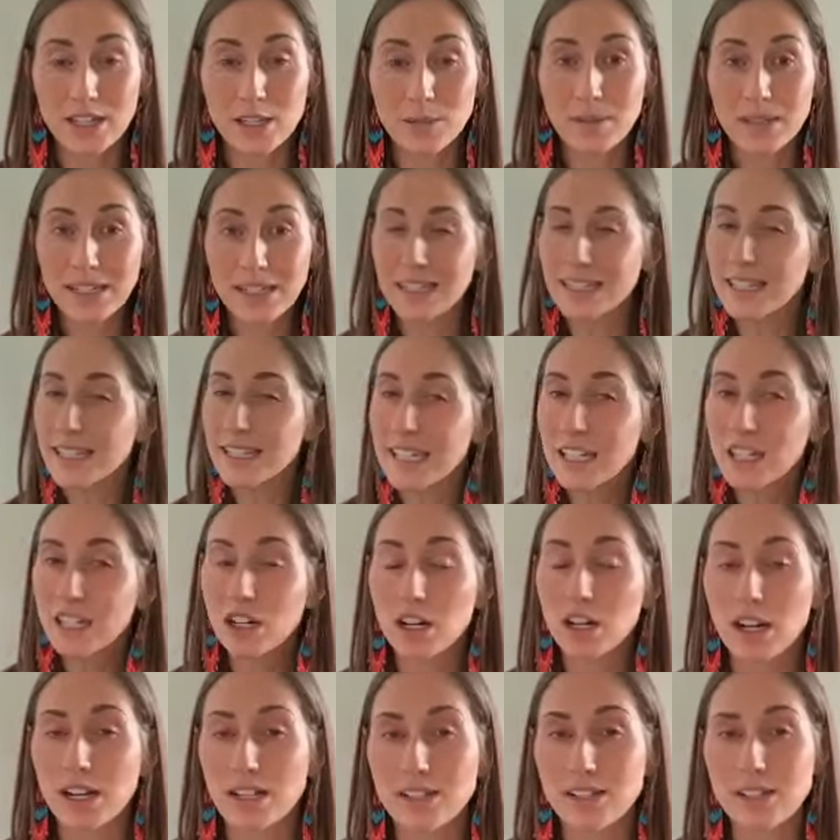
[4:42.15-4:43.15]
To be a
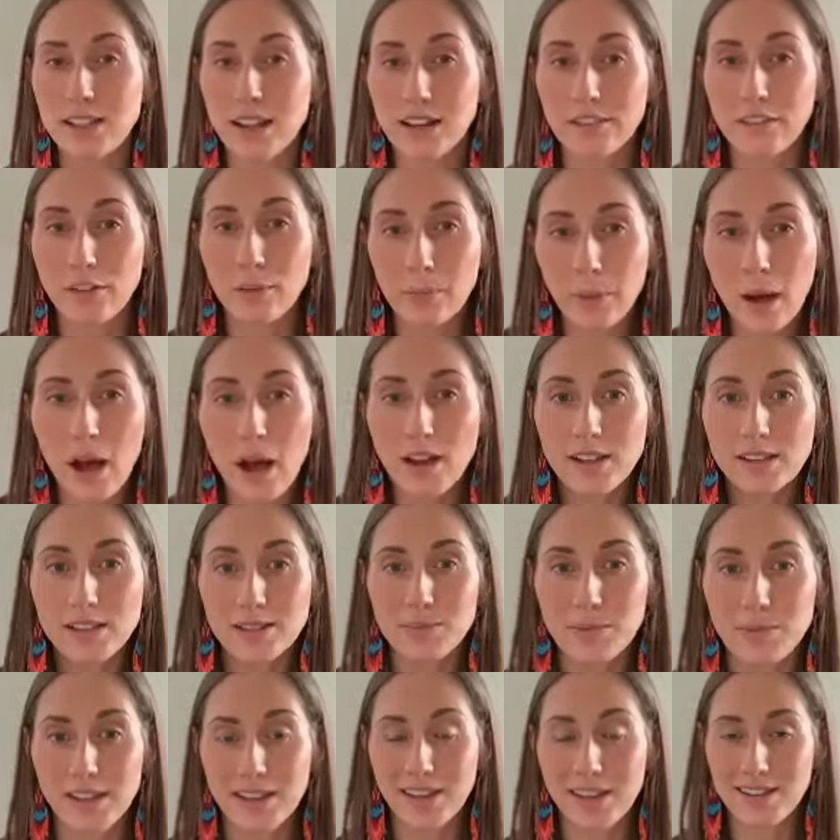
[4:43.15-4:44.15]
leader instead of a
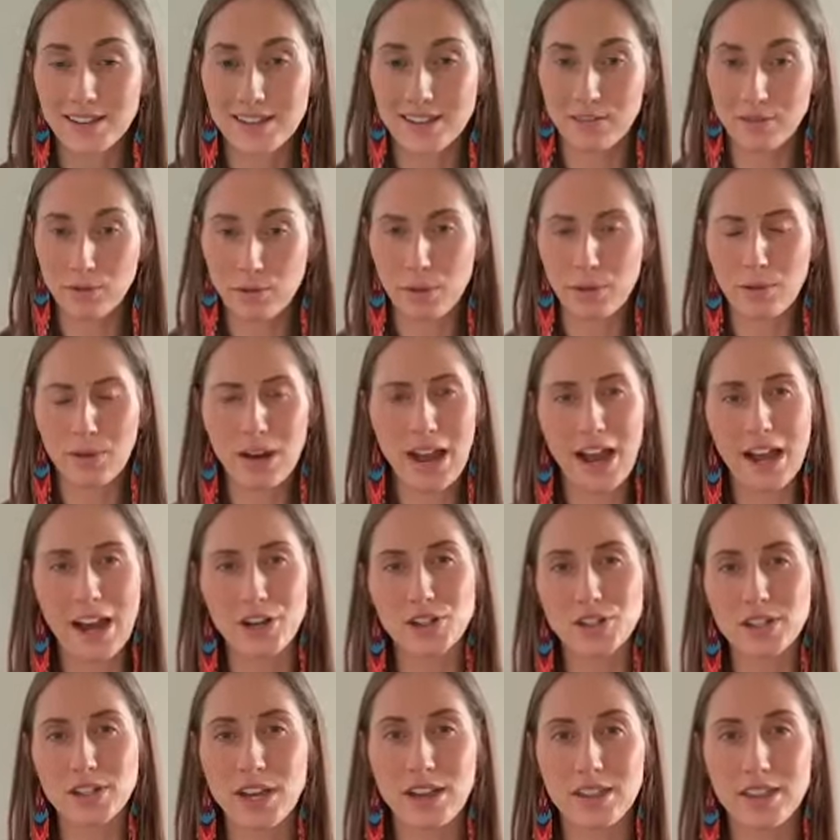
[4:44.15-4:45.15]
boss. Because if we were
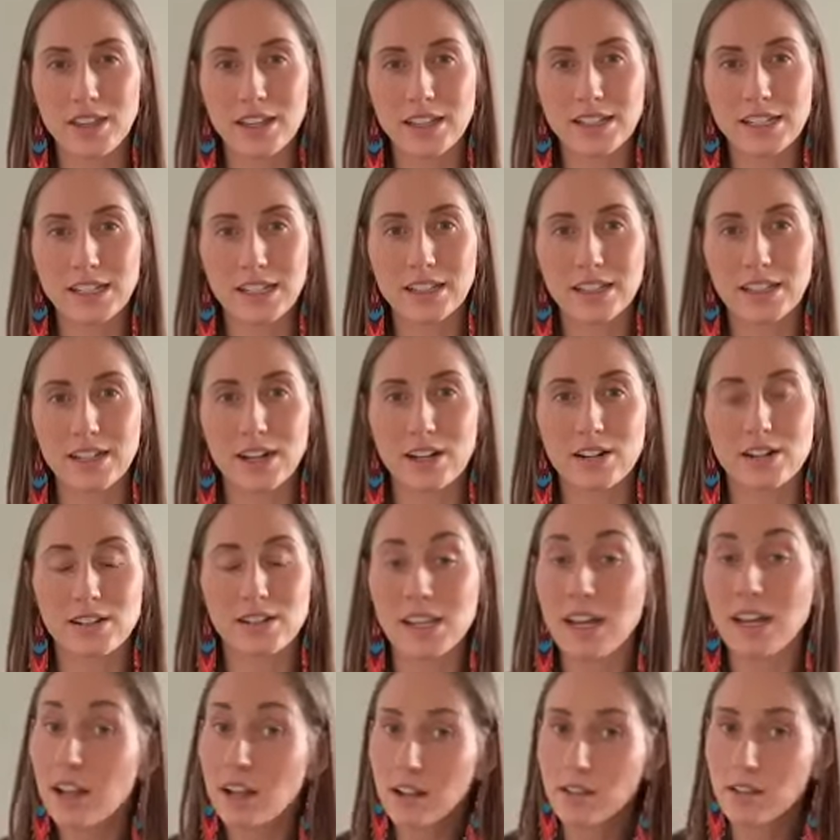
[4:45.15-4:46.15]
actually authentically
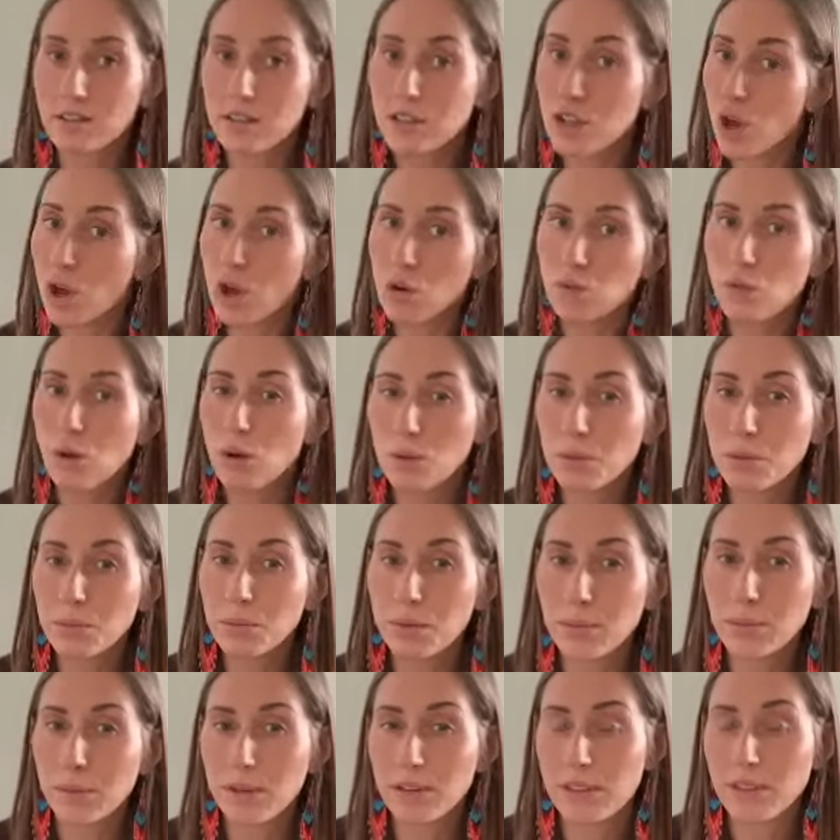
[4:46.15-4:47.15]
ourselves, what would
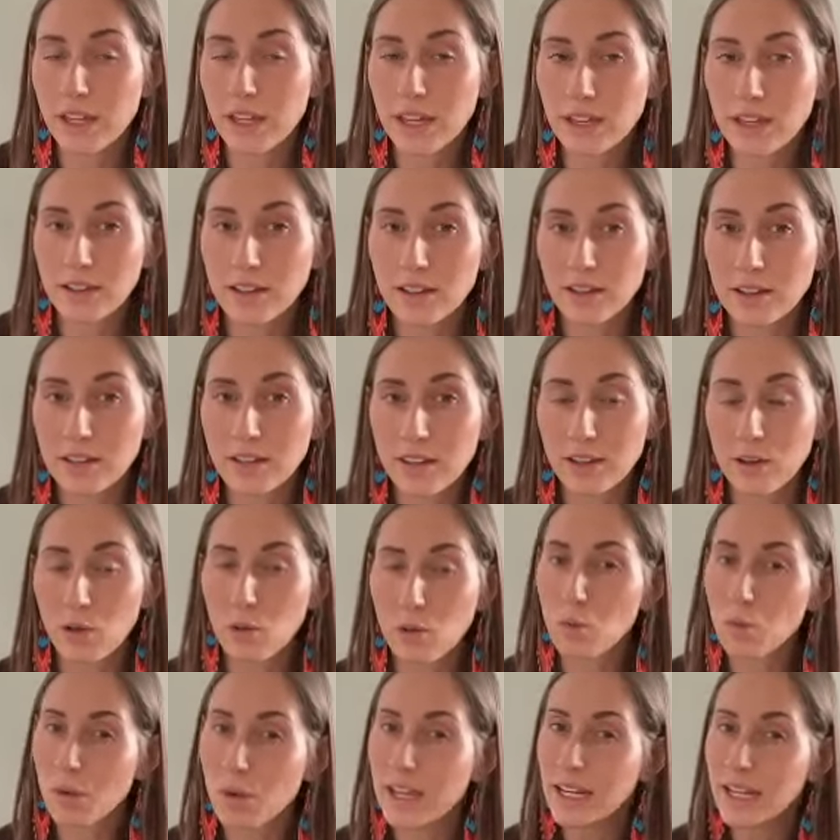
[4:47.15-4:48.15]
people think?
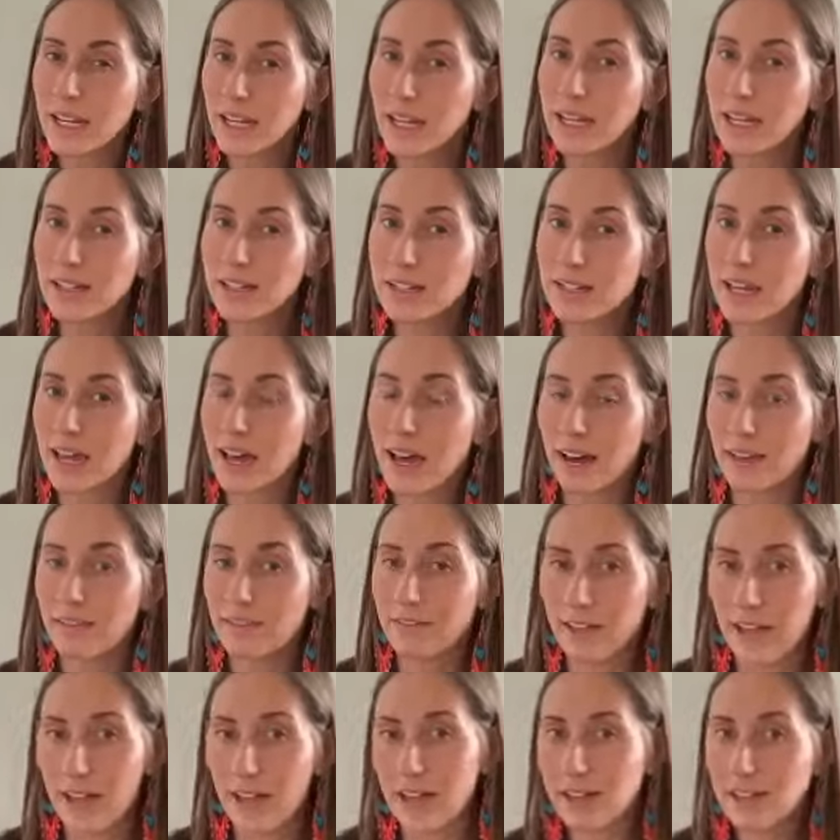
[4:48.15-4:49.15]
Like, we need to
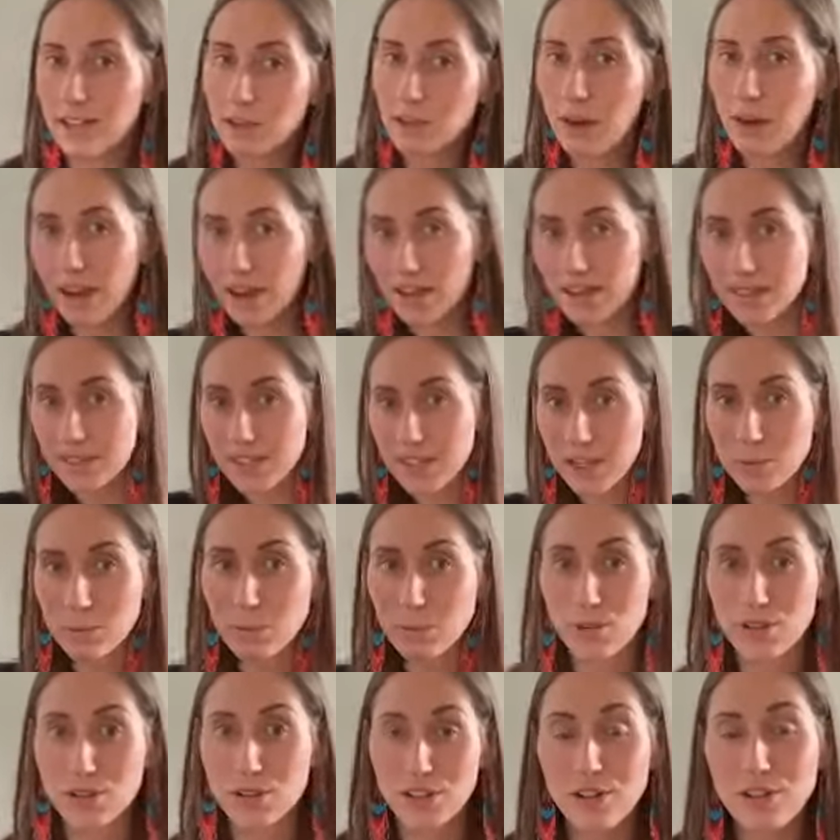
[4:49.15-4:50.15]
have XYZ
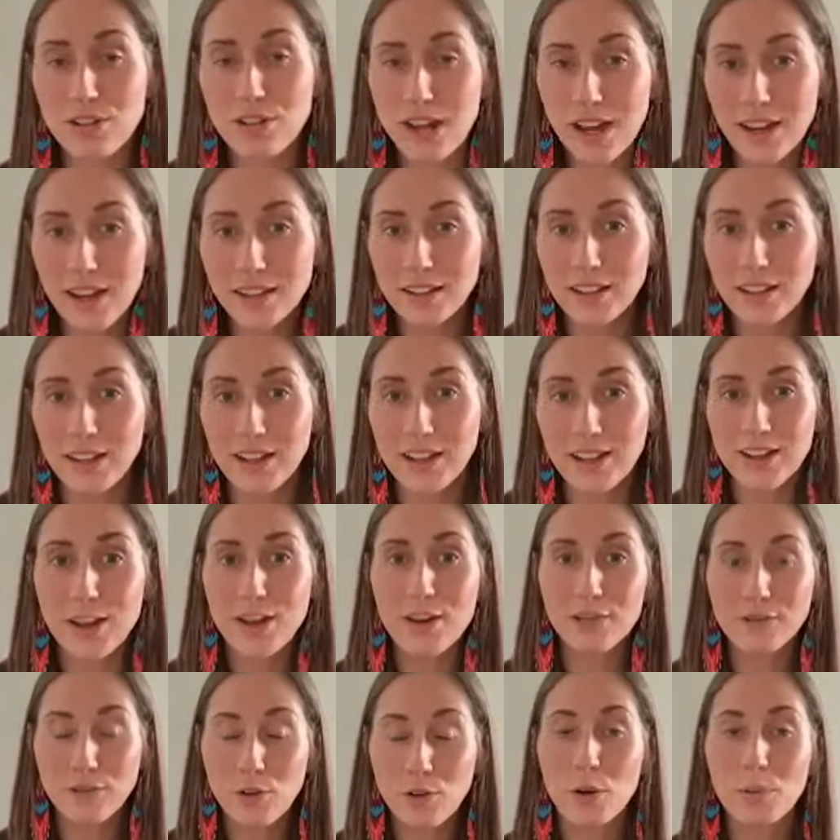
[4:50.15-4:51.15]
persona
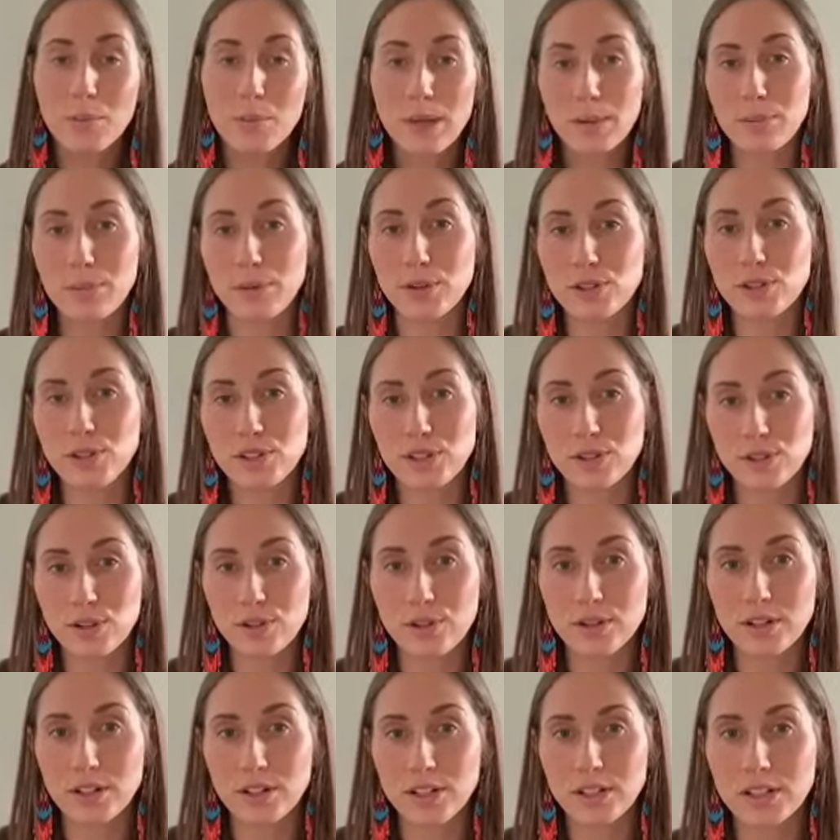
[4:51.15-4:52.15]
for people
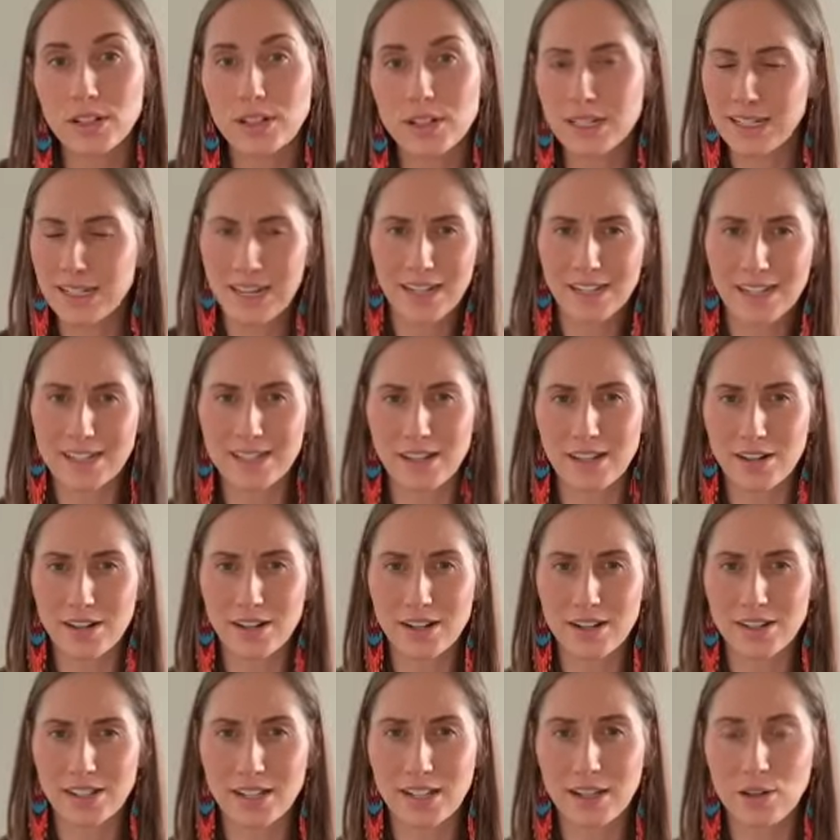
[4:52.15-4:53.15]
to take us
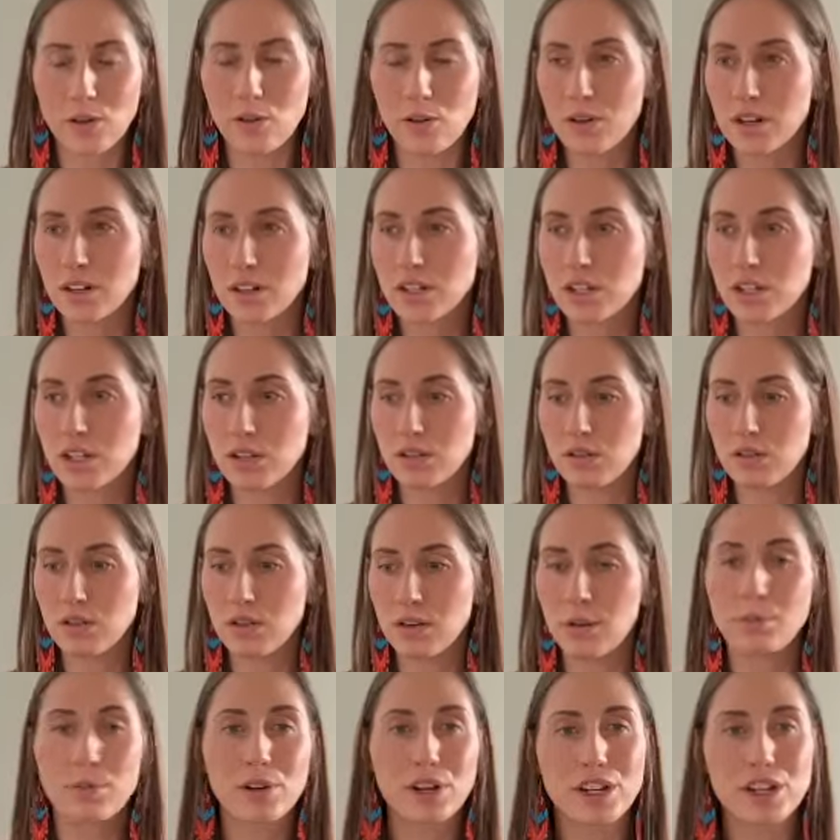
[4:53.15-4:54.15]
seriously or to
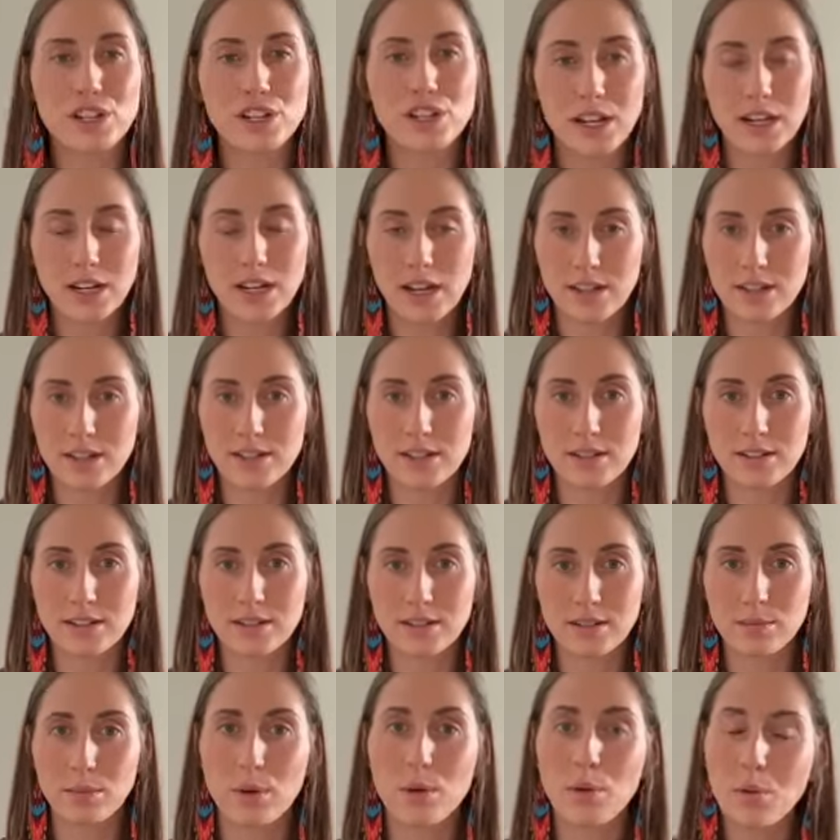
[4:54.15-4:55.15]
appreciate us.
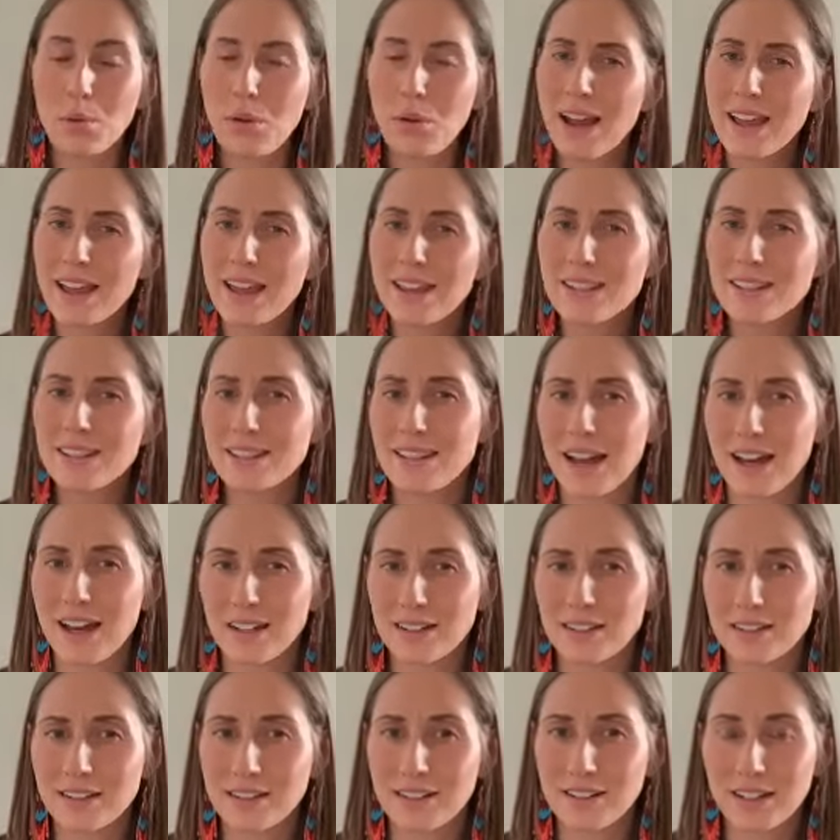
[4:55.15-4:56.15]
But why is
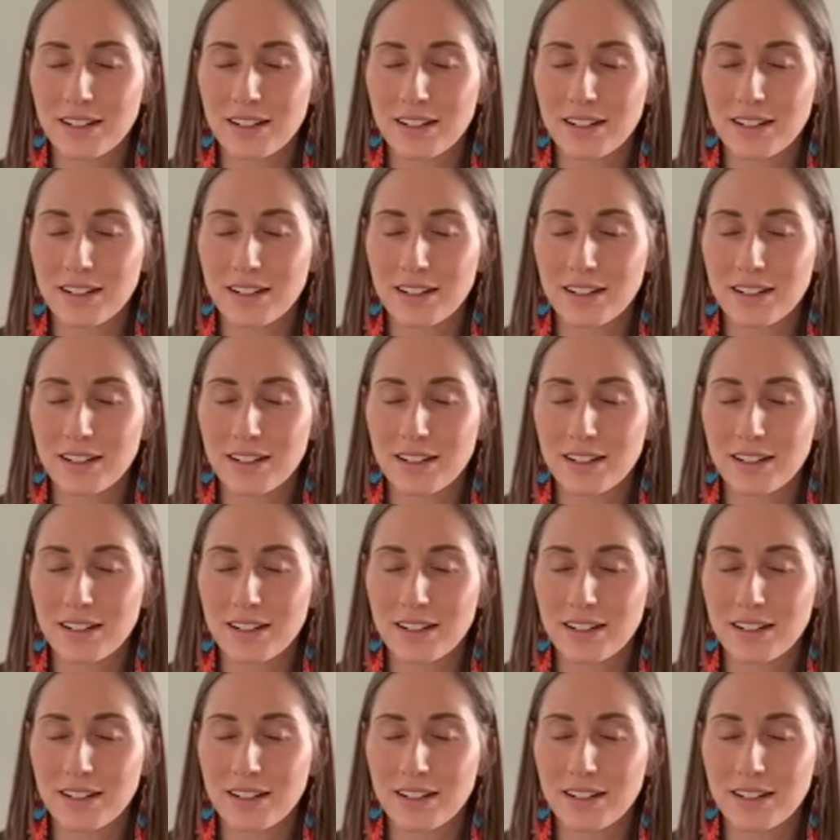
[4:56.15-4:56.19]
that?